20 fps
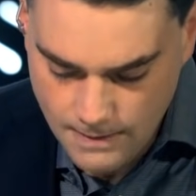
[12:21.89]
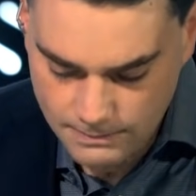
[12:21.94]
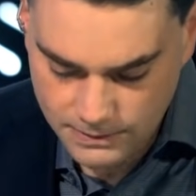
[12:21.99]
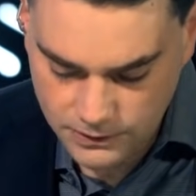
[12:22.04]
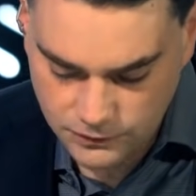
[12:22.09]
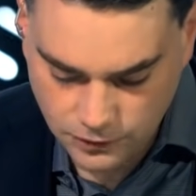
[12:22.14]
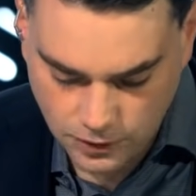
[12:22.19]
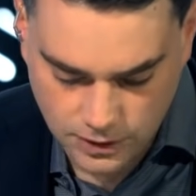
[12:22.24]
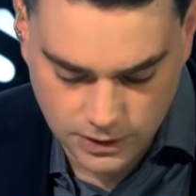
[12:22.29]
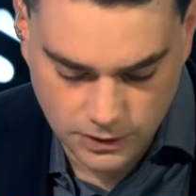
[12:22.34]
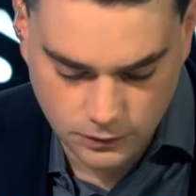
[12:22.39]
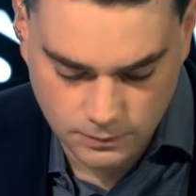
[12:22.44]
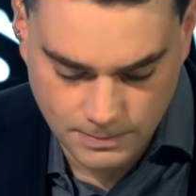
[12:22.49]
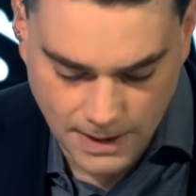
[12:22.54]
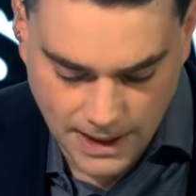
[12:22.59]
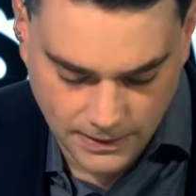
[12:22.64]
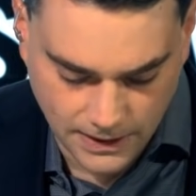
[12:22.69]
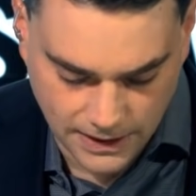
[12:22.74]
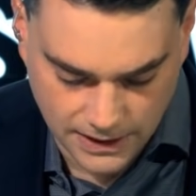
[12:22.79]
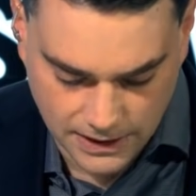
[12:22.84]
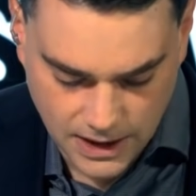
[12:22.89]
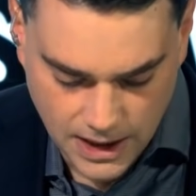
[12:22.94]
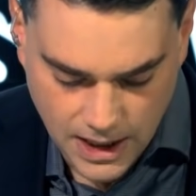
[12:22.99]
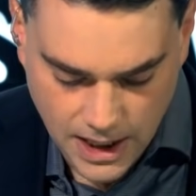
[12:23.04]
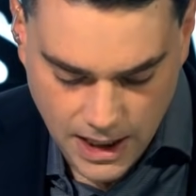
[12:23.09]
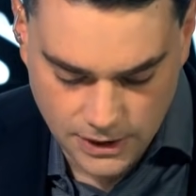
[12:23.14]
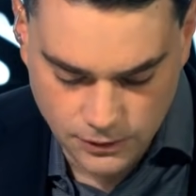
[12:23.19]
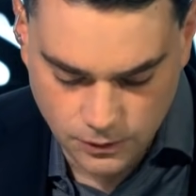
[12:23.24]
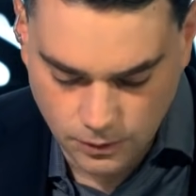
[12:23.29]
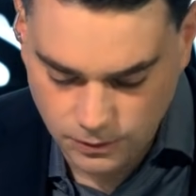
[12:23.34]
Be sure to use my link,
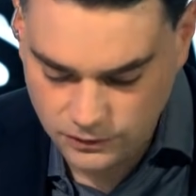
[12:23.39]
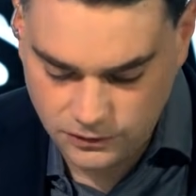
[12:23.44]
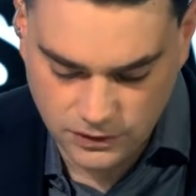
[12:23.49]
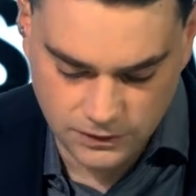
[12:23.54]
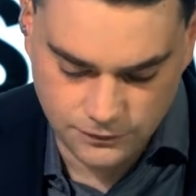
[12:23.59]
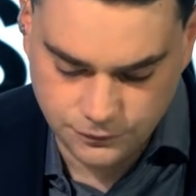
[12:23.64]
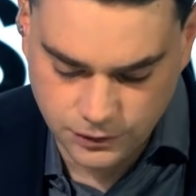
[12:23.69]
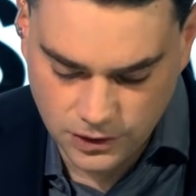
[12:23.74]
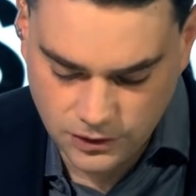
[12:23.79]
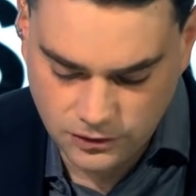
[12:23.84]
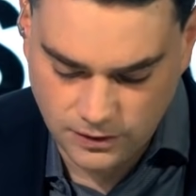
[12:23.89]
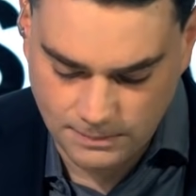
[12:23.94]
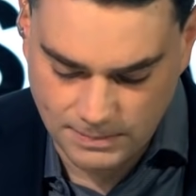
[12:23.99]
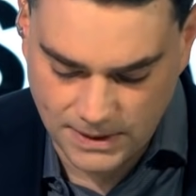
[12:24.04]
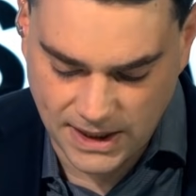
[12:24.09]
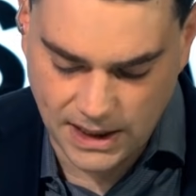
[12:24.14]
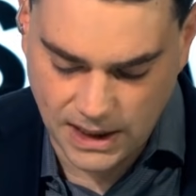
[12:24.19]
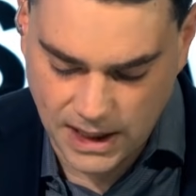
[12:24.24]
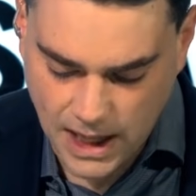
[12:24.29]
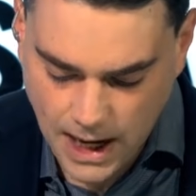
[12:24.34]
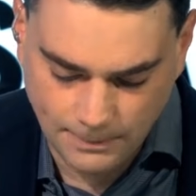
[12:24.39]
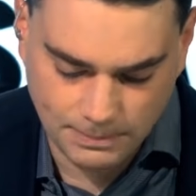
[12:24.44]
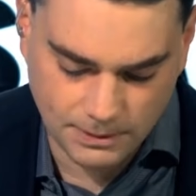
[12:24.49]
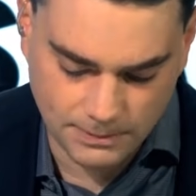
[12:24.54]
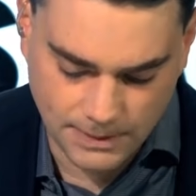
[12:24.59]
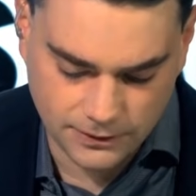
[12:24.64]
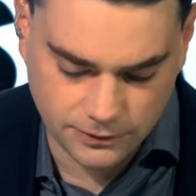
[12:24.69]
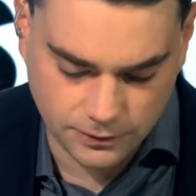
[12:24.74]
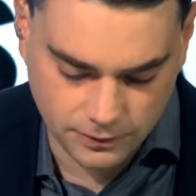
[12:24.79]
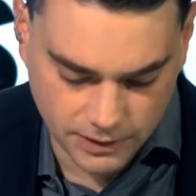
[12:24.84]
and you'll receive free shipping and a
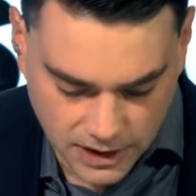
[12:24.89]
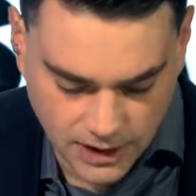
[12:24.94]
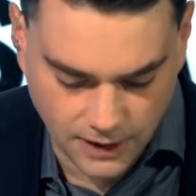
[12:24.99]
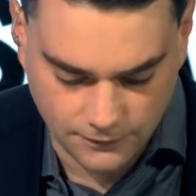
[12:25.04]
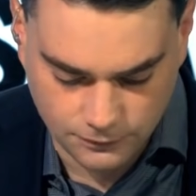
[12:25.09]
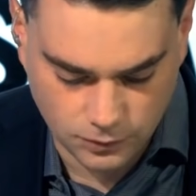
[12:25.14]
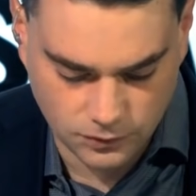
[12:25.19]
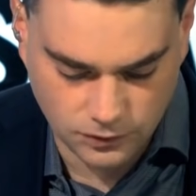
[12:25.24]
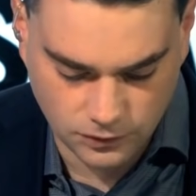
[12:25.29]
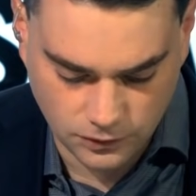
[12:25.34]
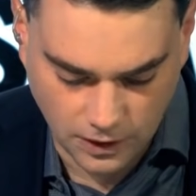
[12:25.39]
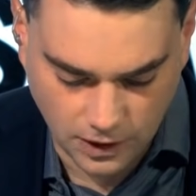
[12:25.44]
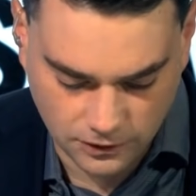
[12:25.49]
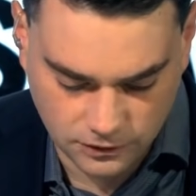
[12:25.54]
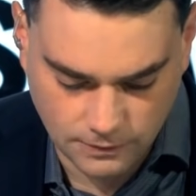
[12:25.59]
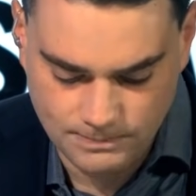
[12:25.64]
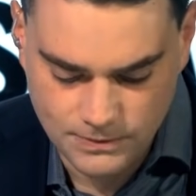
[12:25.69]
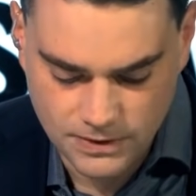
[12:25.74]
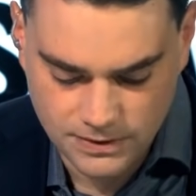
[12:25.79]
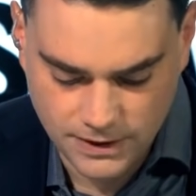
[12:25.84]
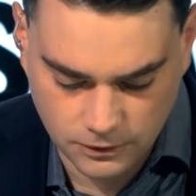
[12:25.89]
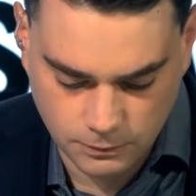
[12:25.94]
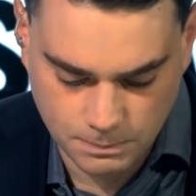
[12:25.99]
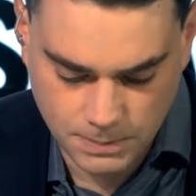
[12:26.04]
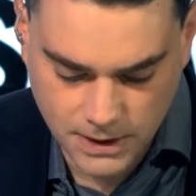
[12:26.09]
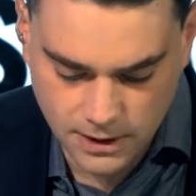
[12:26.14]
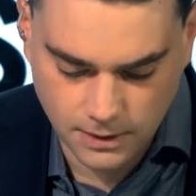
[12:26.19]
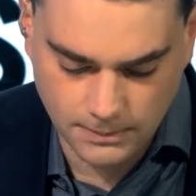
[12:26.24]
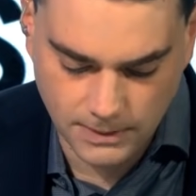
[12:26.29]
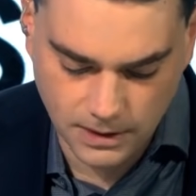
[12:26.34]
complimentary gift, which is awesome. That's
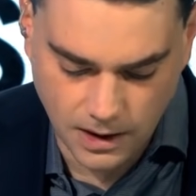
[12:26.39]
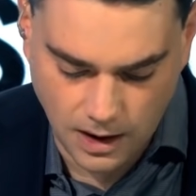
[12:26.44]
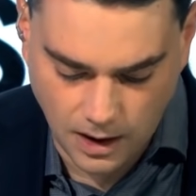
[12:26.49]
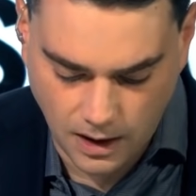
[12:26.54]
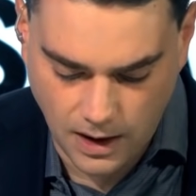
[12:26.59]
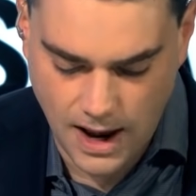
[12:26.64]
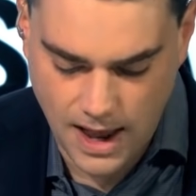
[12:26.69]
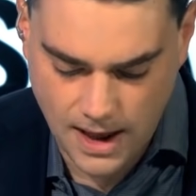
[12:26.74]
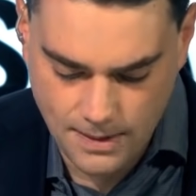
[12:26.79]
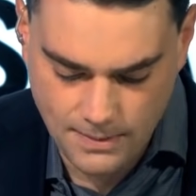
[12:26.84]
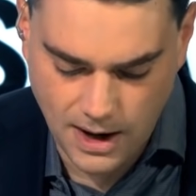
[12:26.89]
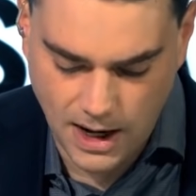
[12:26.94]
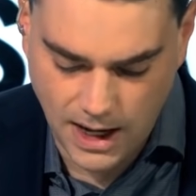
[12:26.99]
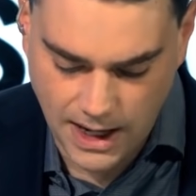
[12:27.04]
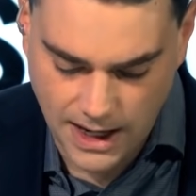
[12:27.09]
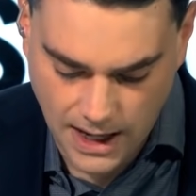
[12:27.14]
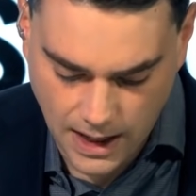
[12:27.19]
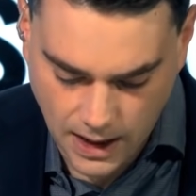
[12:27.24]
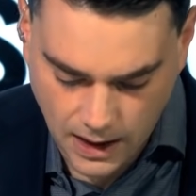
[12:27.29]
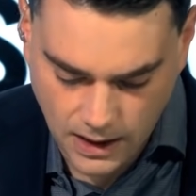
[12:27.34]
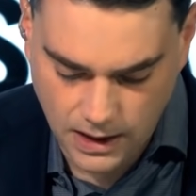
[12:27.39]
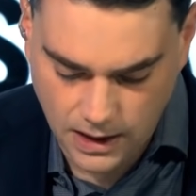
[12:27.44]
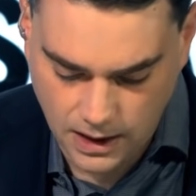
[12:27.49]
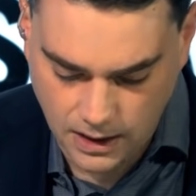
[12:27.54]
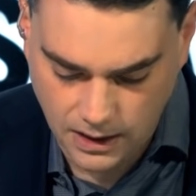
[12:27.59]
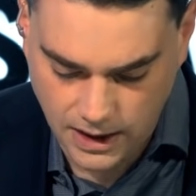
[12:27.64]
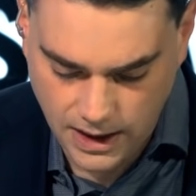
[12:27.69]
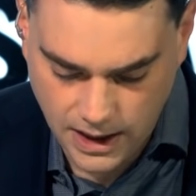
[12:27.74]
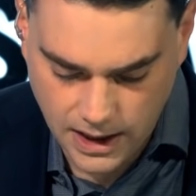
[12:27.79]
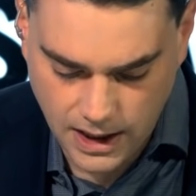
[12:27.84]
Peter Millar,
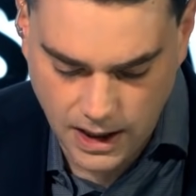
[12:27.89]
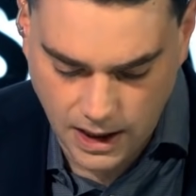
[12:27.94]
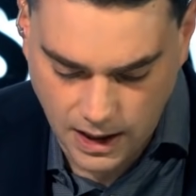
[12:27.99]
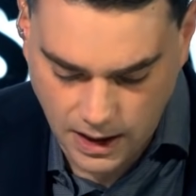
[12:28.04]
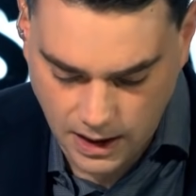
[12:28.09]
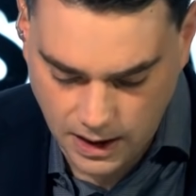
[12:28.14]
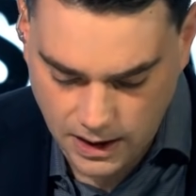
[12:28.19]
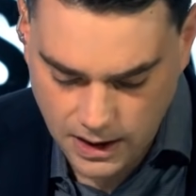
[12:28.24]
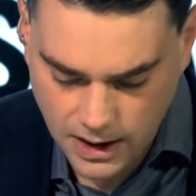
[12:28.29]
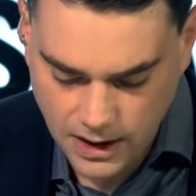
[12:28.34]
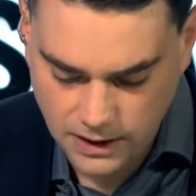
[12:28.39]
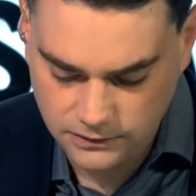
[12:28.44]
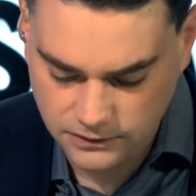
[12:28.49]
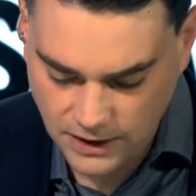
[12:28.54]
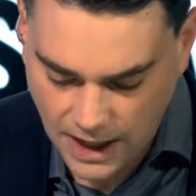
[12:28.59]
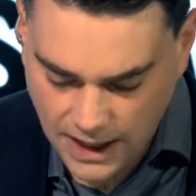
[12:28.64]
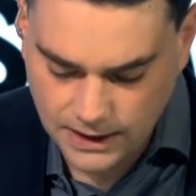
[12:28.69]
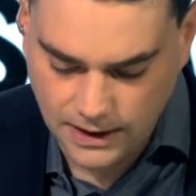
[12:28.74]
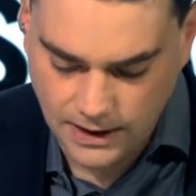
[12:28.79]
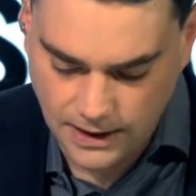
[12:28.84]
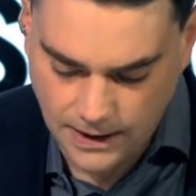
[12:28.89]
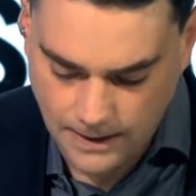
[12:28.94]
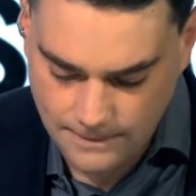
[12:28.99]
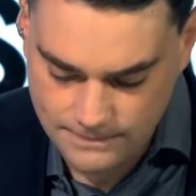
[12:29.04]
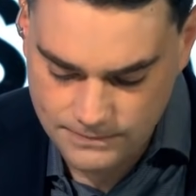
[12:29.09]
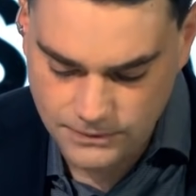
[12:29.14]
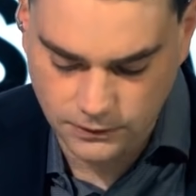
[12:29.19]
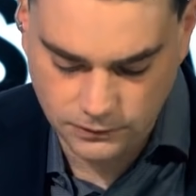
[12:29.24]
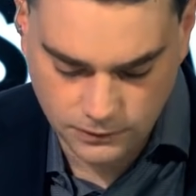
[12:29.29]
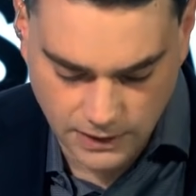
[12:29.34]
M-I-L-L-A-R dot
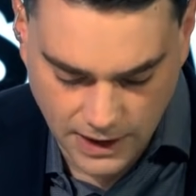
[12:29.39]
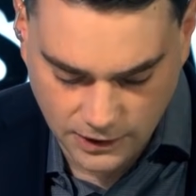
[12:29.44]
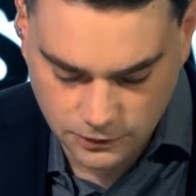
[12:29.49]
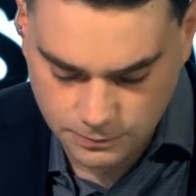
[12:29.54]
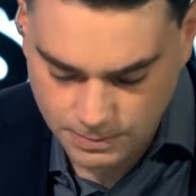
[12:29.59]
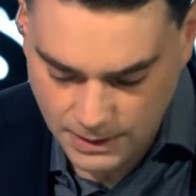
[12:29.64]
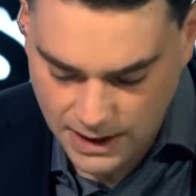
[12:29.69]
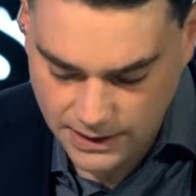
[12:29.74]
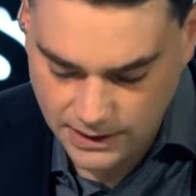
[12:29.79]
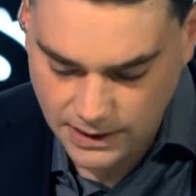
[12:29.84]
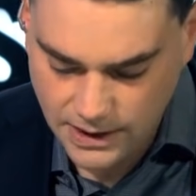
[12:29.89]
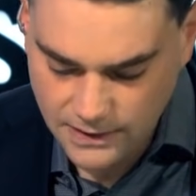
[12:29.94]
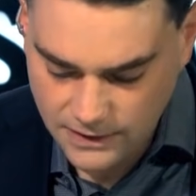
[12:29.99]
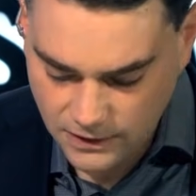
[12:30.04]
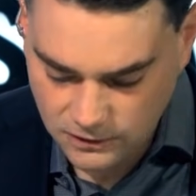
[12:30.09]
com slash Ben.